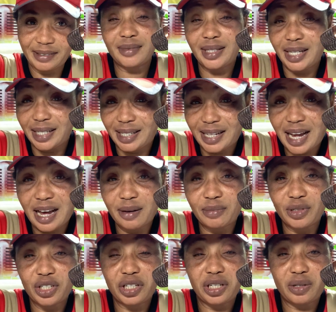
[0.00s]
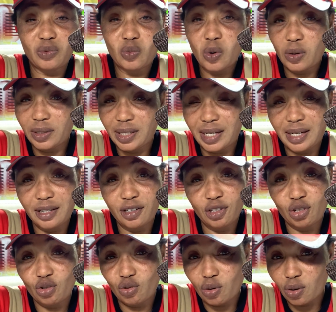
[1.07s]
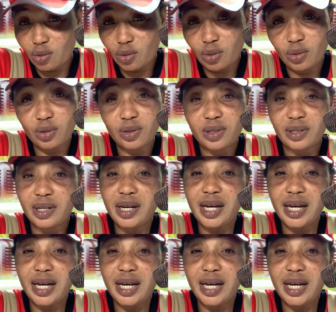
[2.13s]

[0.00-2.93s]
This time she walked in, struggled,